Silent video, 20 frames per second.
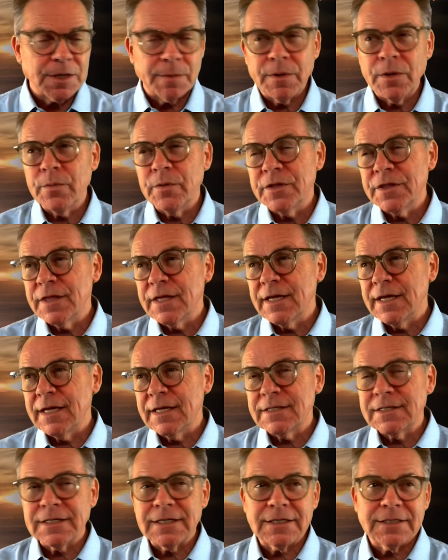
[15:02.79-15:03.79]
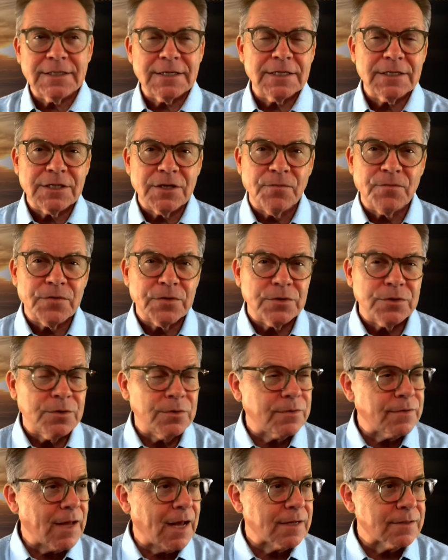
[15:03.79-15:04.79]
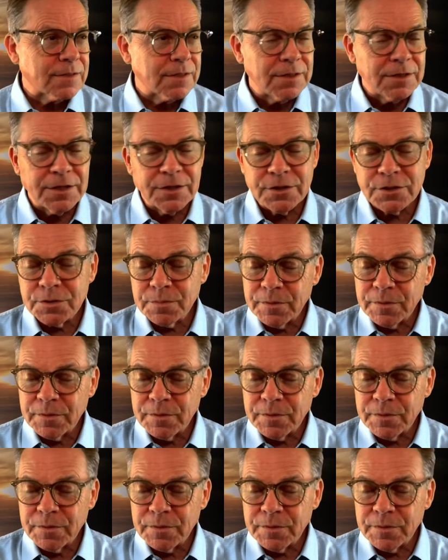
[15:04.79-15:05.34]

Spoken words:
I mean, we think it's existed for 2,000 years,